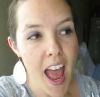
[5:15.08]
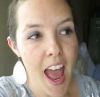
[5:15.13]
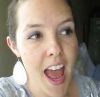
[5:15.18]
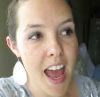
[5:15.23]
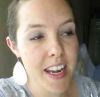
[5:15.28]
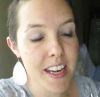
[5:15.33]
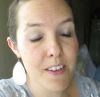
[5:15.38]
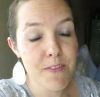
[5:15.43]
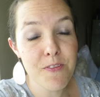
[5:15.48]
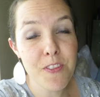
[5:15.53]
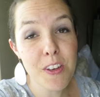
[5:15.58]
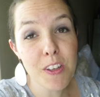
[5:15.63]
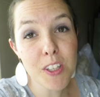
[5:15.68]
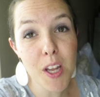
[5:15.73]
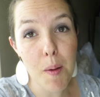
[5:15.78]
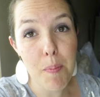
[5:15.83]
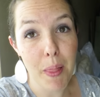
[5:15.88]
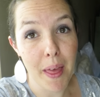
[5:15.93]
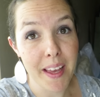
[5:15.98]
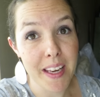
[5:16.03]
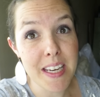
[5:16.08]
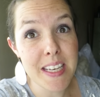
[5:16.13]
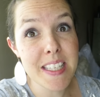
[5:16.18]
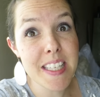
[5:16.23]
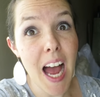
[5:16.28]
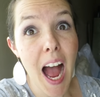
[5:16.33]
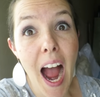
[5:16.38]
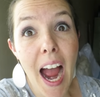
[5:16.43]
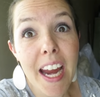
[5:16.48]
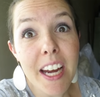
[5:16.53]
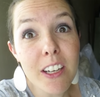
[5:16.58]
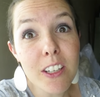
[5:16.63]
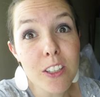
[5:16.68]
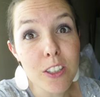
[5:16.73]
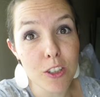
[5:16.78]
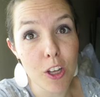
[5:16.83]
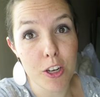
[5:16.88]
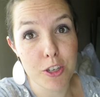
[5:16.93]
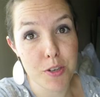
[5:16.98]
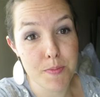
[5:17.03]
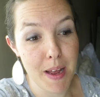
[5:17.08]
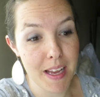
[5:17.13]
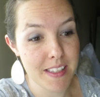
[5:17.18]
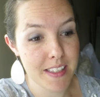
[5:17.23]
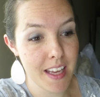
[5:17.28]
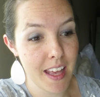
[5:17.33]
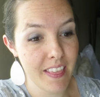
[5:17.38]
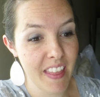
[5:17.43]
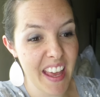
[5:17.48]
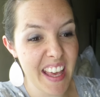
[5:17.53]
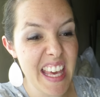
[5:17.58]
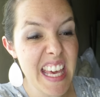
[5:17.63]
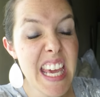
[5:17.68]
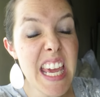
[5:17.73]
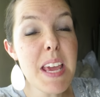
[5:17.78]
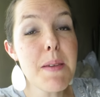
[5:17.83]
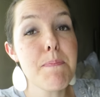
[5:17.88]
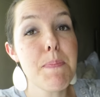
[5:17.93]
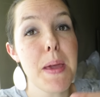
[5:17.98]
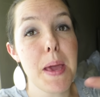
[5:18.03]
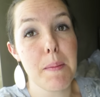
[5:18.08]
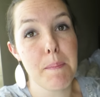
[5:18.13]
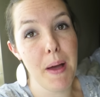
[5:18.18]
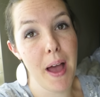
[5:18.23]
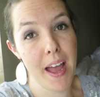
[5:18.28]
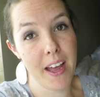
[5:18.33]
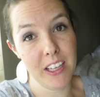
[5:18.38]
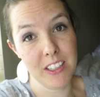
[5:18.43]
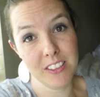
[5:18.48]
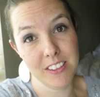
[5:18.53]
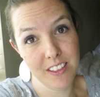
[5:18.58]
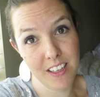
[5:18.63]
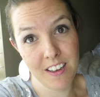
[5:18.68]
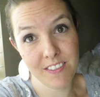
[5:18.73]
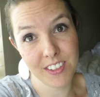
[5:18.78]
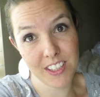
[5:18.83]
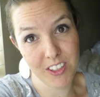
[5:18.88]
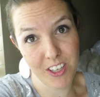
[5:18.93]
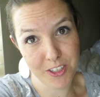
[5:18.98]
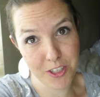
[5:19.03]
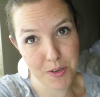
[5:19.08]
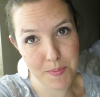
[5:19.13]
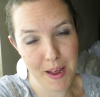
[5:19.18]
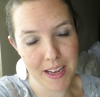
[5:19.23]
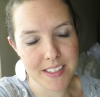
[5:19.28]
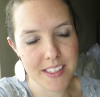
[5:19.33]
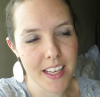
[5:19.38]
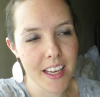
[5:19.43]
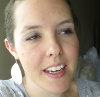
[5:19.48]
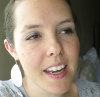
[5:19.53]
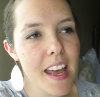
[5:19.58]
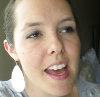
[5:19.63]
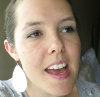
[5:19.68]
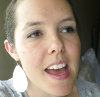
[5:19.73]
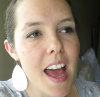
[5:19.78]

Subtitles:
and it filled up like an entire laundry basket, like heaping pile of a laundry basket.